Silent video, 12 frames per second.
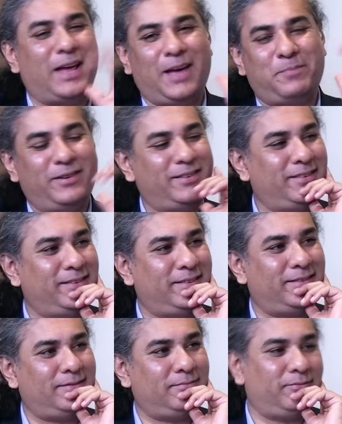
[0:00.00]
to
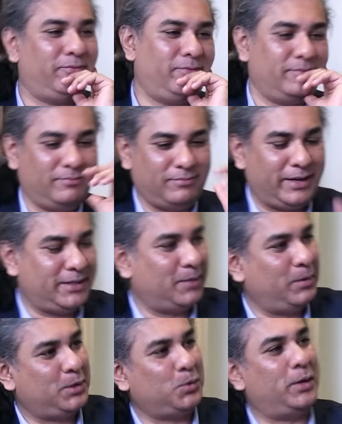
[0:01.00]
happen
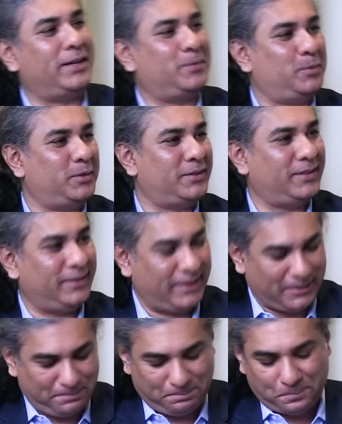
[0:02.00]
reasonably soon, I suppose. Yeah.